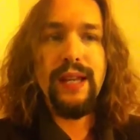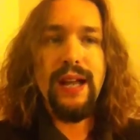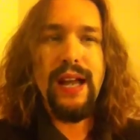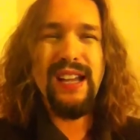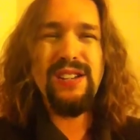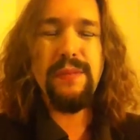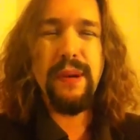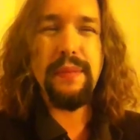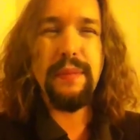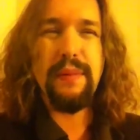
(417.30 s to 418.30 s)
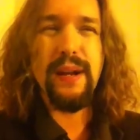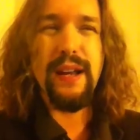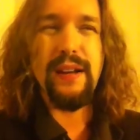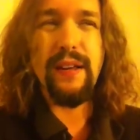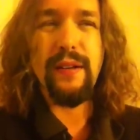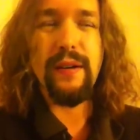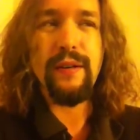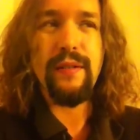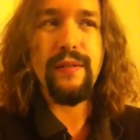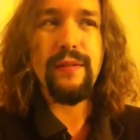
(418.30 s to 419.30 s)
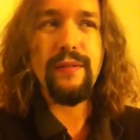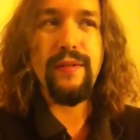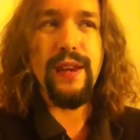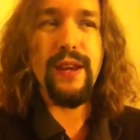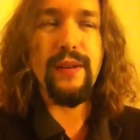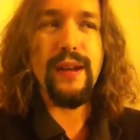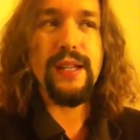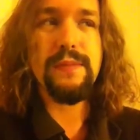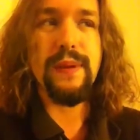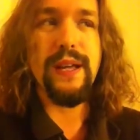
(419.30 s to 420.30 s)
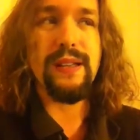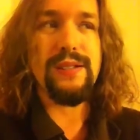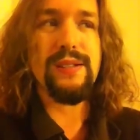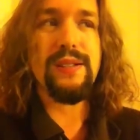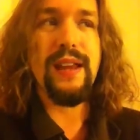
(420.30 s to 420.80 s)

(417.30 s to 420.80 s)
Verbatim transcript: I should probably put out another video that explains